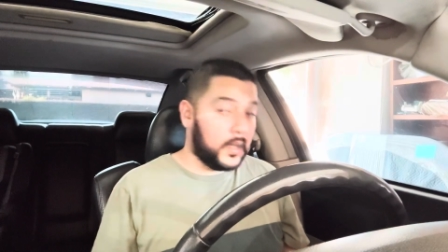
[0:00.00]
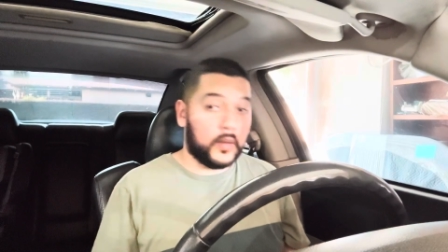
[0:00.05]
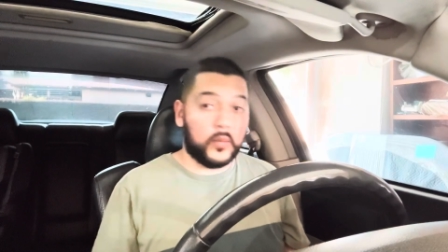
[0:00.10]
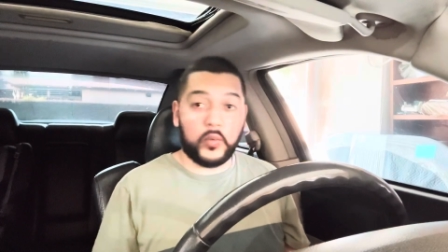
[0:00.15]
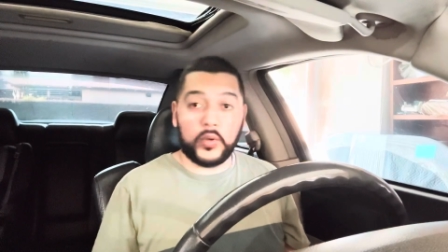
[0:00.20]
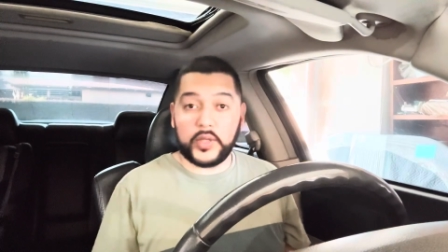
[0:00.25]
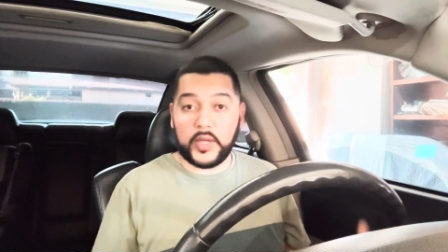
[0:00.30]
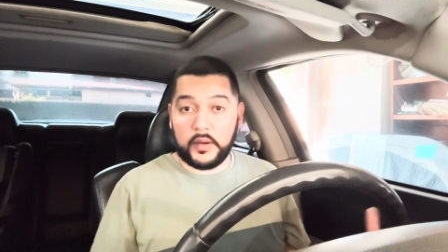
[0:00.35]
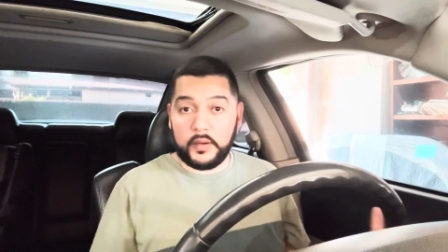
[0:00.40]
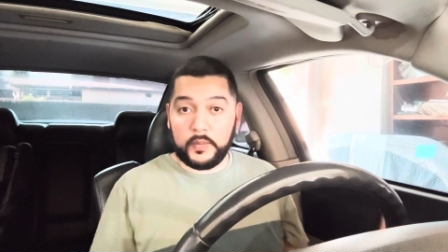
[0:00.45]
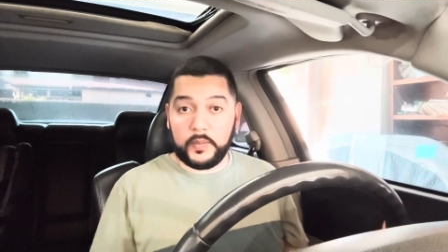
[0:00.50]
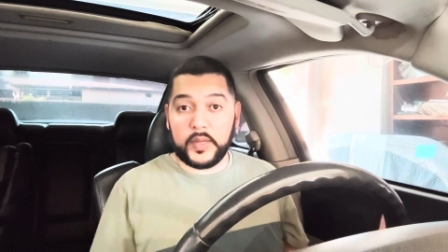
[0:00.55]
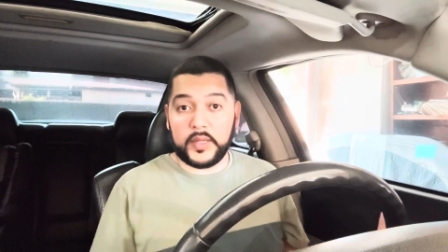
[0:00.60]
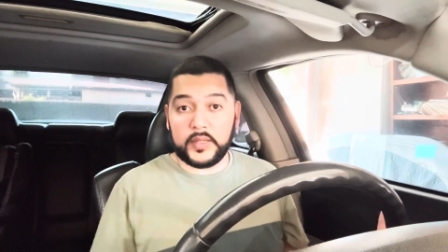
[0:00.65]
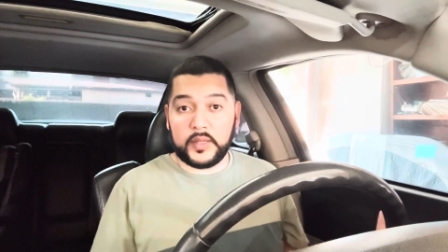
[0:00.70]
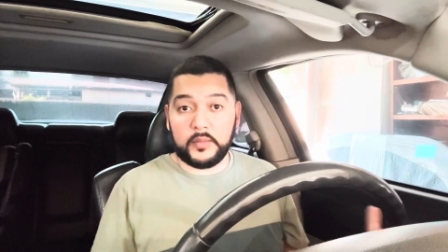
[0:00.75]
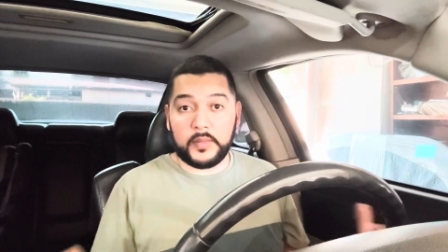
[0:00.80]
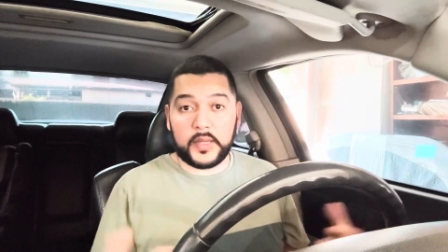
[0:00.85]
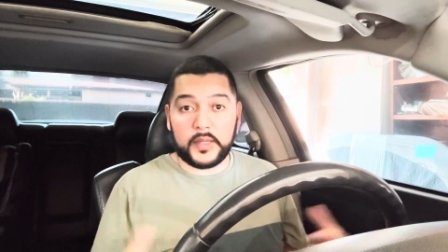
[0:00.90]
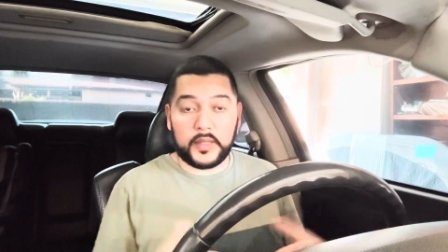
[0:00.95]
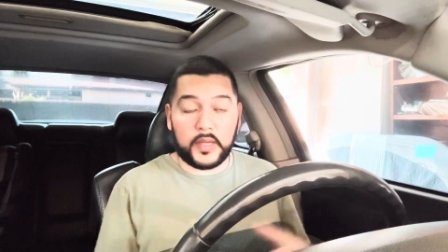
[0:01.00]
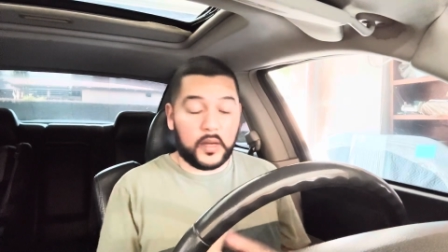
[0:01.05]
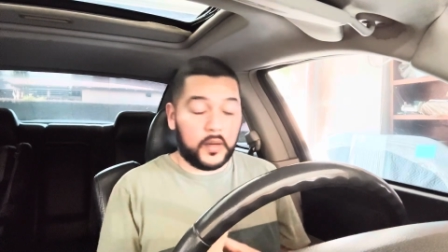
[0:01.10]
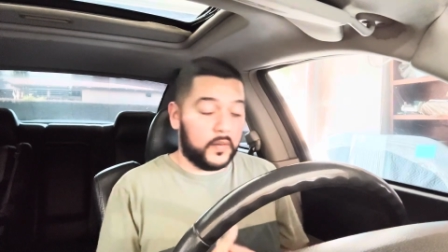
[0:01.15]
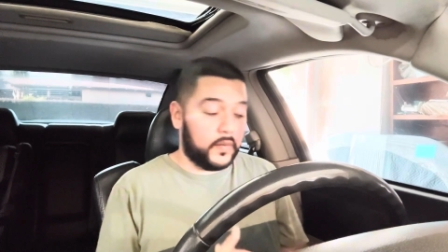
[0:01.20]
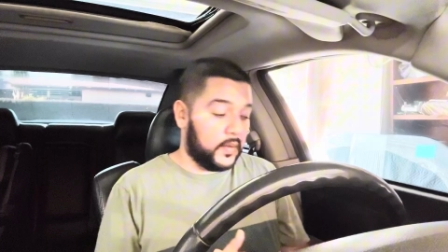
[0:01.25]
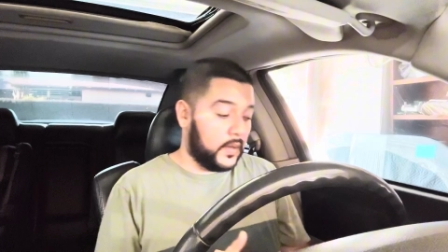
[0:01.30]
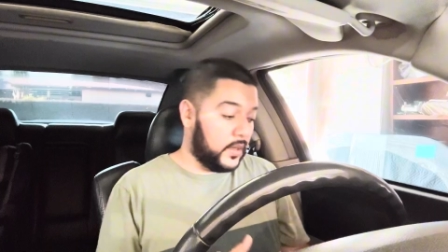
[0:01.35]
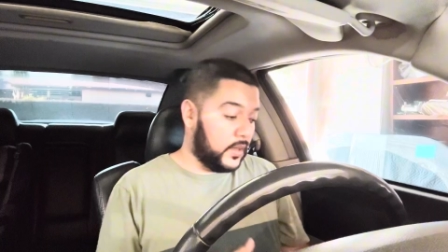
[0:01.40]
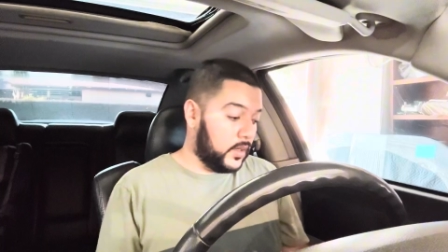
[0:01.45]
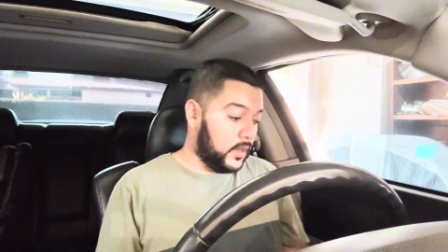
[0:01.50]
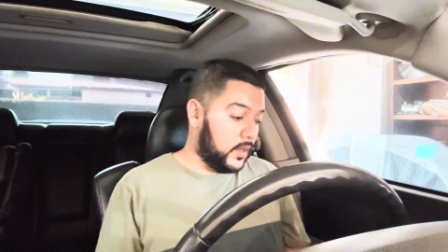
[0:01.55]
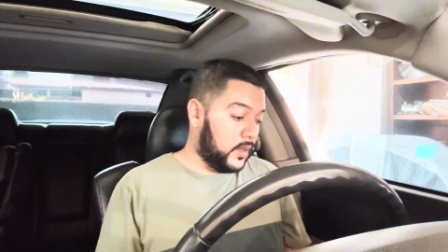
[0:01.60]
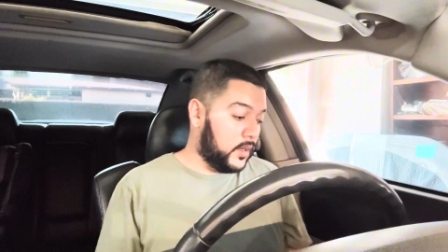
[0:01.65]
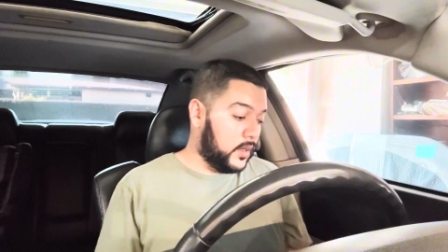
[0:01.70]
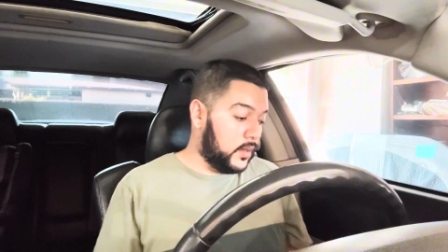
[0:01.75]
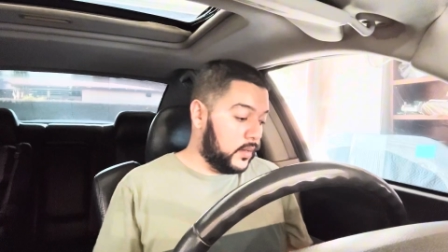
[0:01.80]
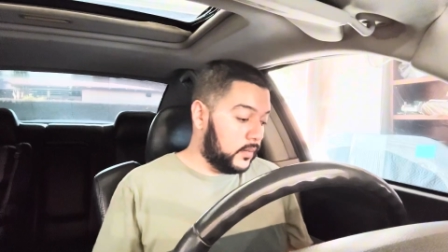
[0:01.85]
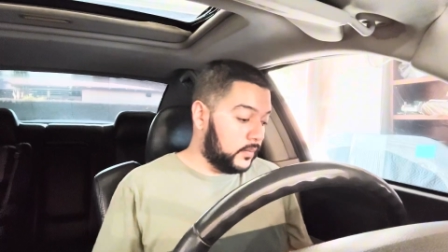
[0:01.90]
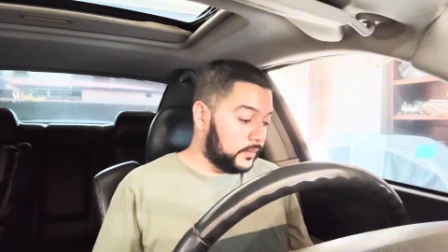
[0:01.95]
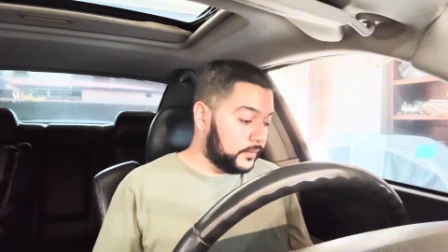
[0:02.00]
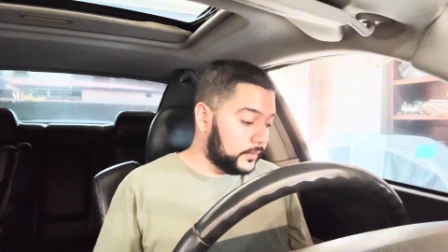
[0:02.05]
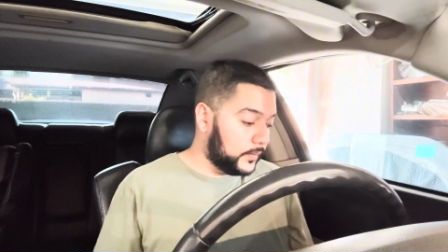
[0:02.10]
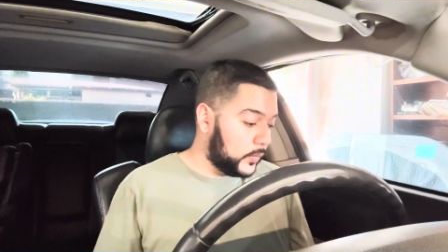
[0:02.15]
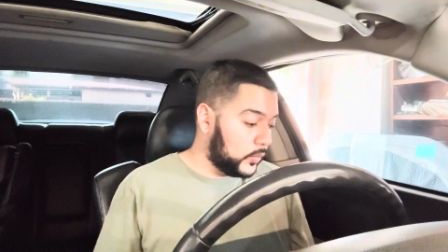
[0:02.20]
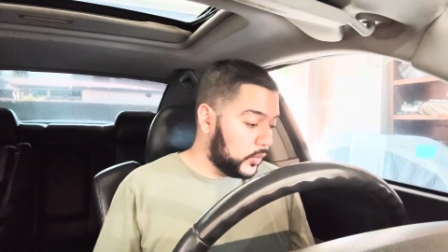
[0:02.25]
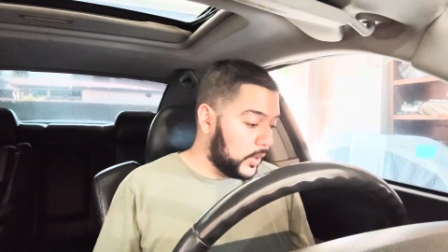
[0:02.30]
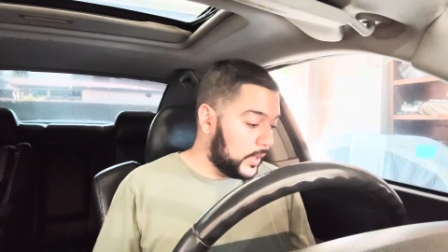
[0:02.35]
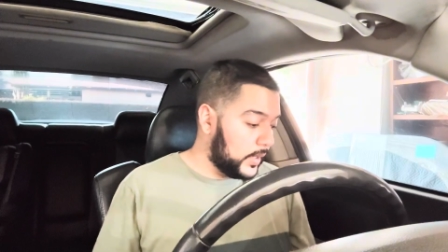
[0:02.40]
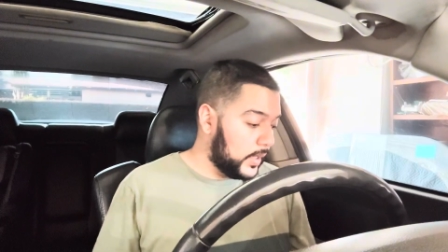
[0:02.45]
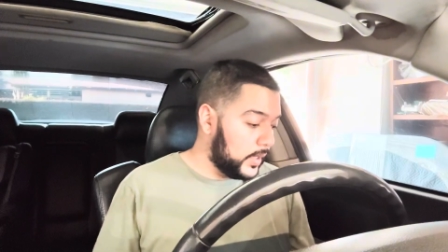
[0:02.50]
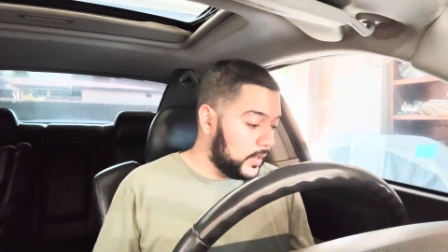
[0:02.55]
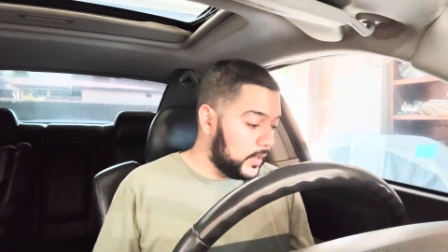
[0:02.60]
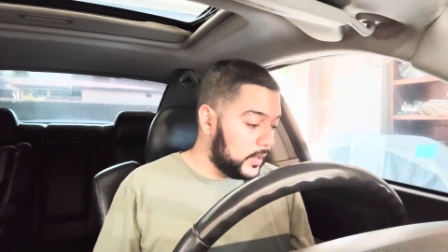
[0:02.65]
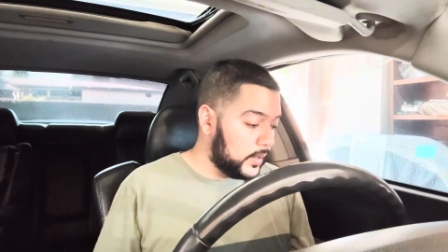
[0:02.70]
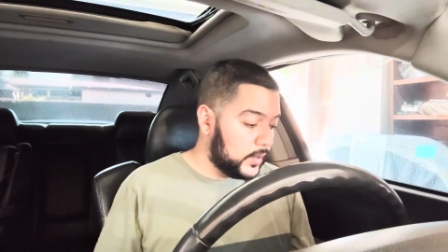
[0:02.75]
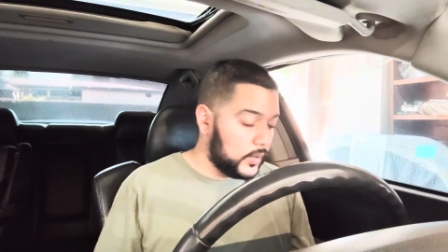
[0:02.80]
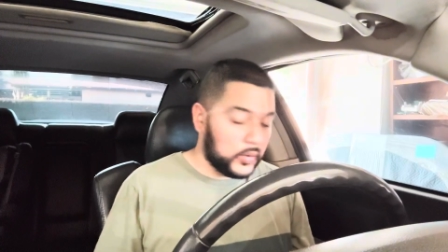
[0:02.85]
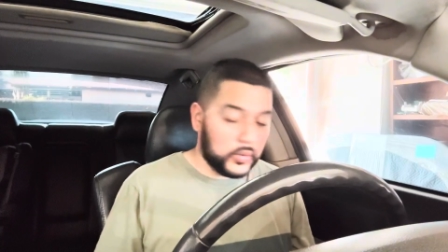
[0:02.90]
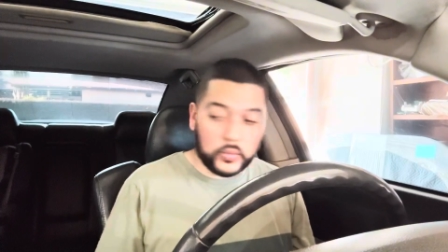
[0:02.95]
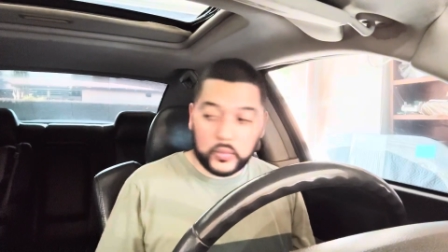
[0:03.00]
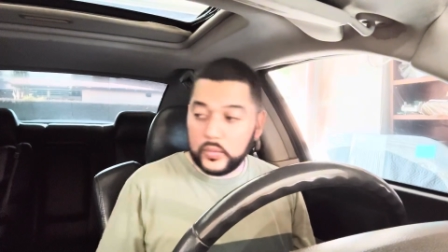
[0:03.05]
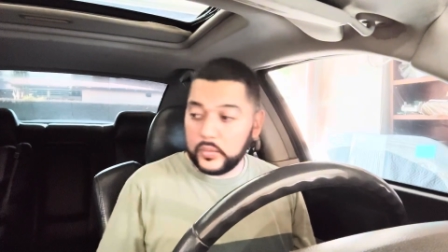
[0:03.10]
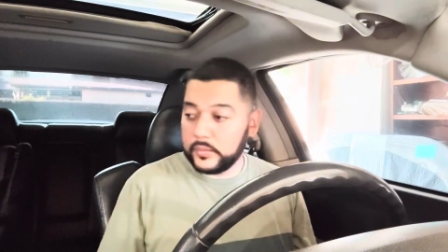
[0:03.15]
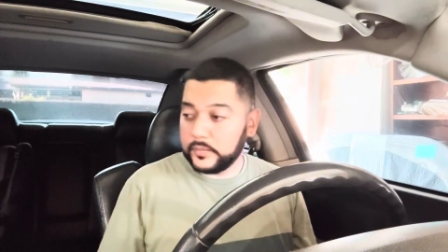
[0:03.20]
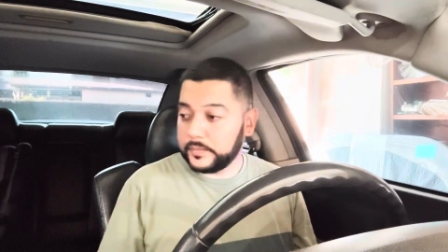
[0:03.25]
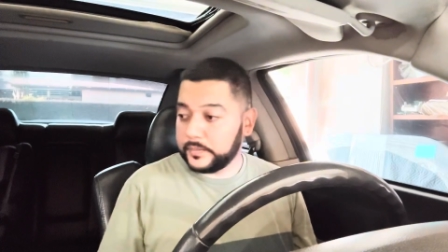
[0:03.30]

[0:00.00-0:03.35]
which I replaced them myself. So I did these two.